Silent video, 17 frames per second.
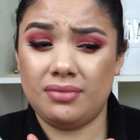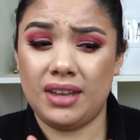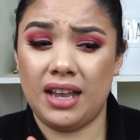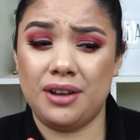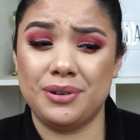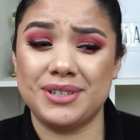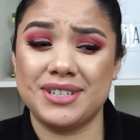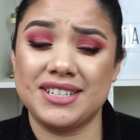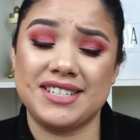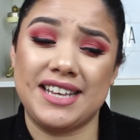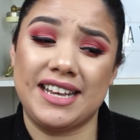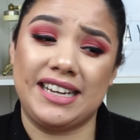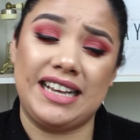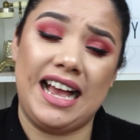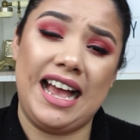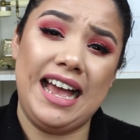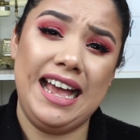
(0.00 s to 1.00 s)
I was just
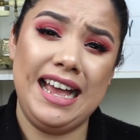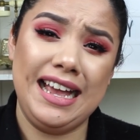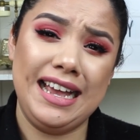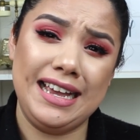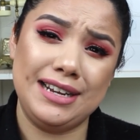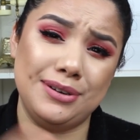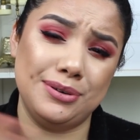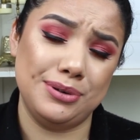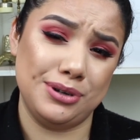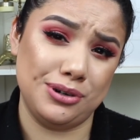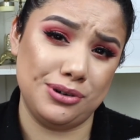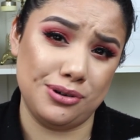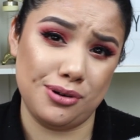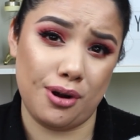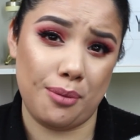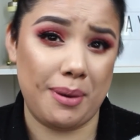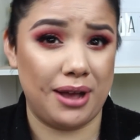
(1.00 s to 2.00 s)
like, I don't
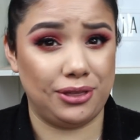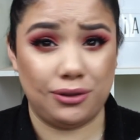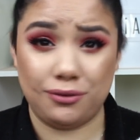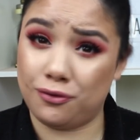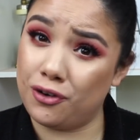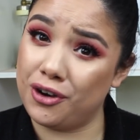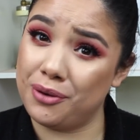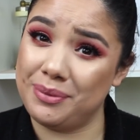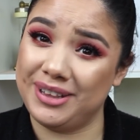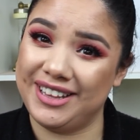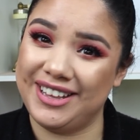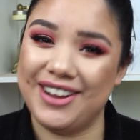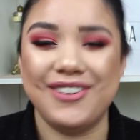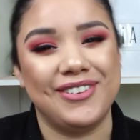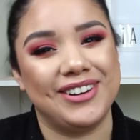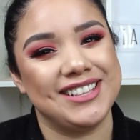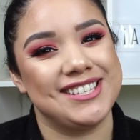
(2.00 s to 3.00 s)
know about the
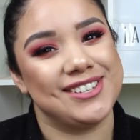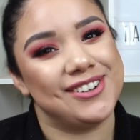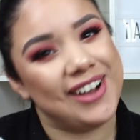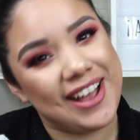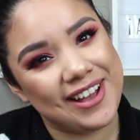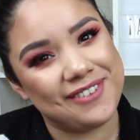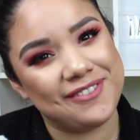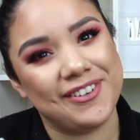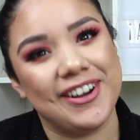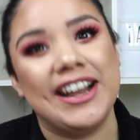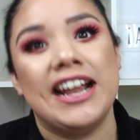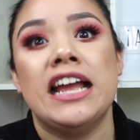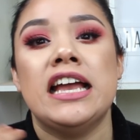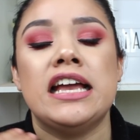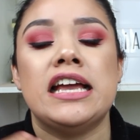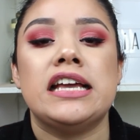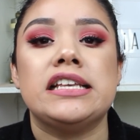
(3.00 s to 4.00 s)
formula whatsoever.
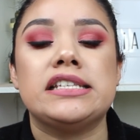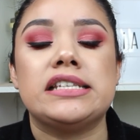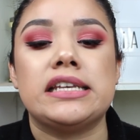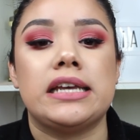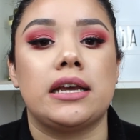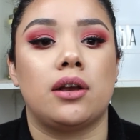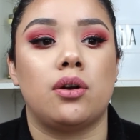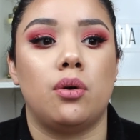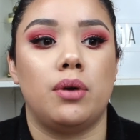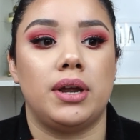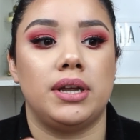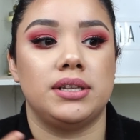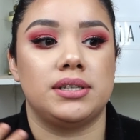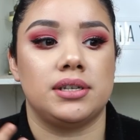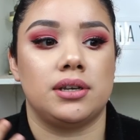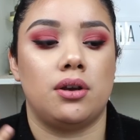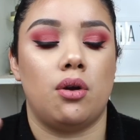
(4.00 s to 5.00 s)
Is it
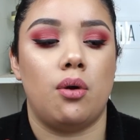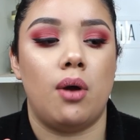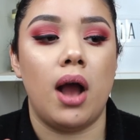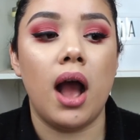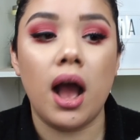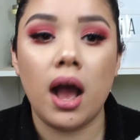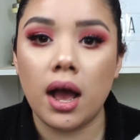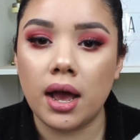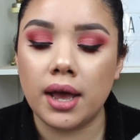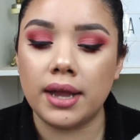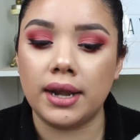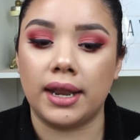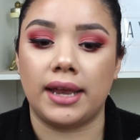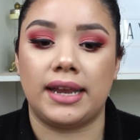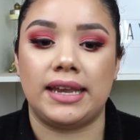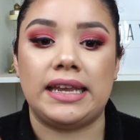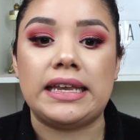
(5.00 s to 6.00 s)
going to go on
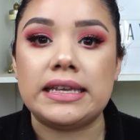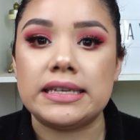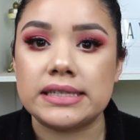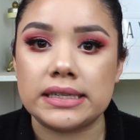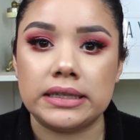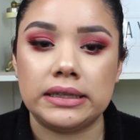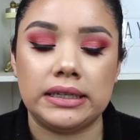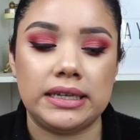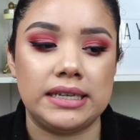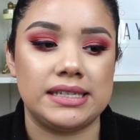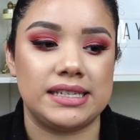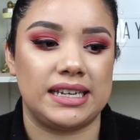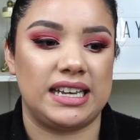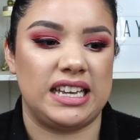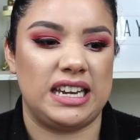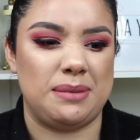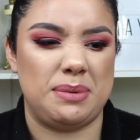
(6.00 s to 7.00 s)
like easily? Is
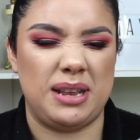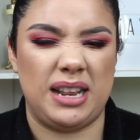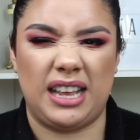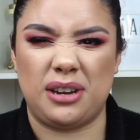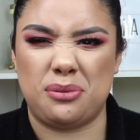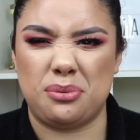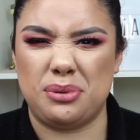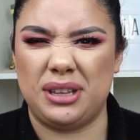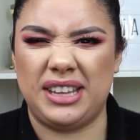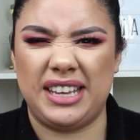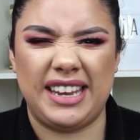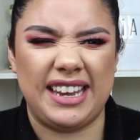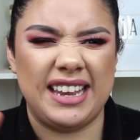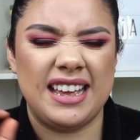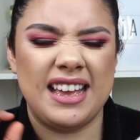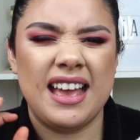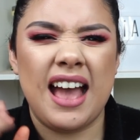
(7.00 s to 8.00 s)
it going to be like
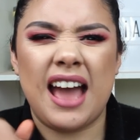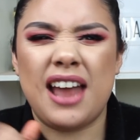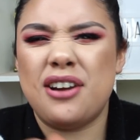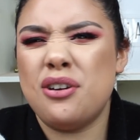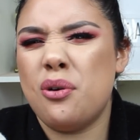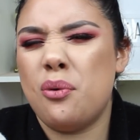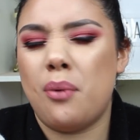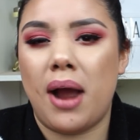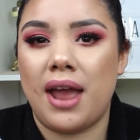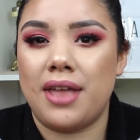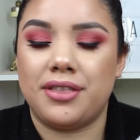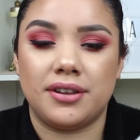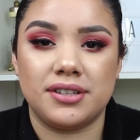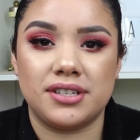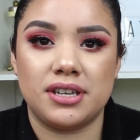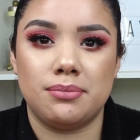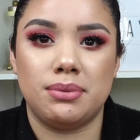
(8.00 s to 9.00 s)
really, I don't know why. I
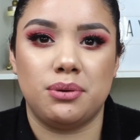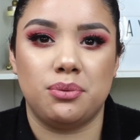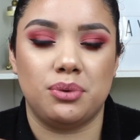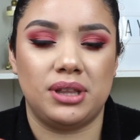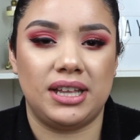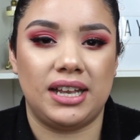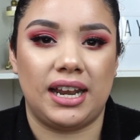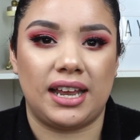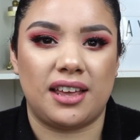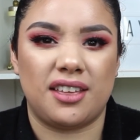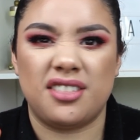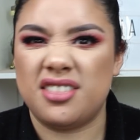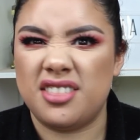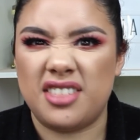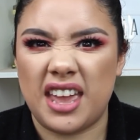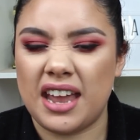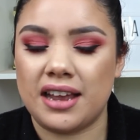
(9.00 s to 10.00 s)
thought it was going to be really like
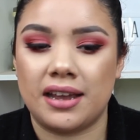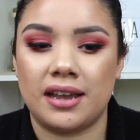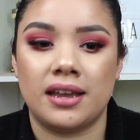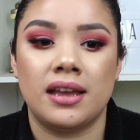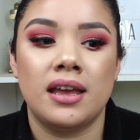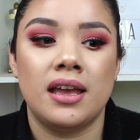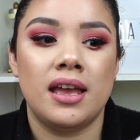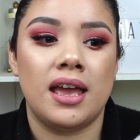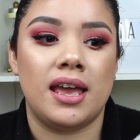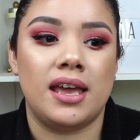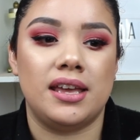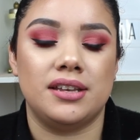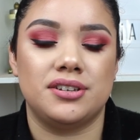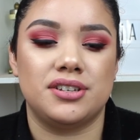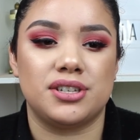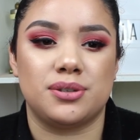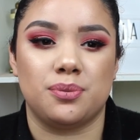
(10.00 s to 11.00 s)
thick
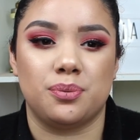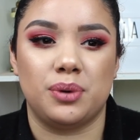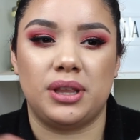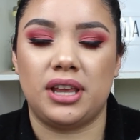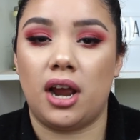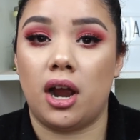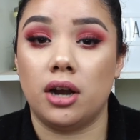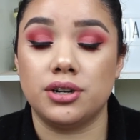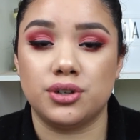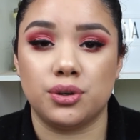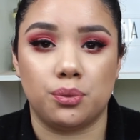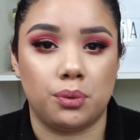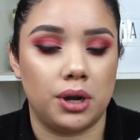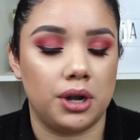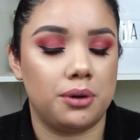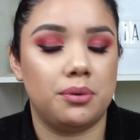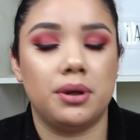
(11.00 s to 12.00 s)
and just really hard to
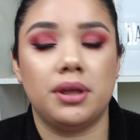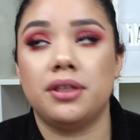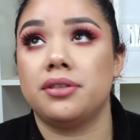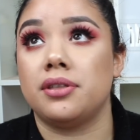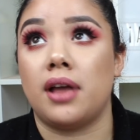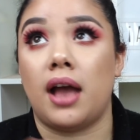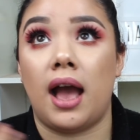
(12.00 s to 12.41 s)
work with.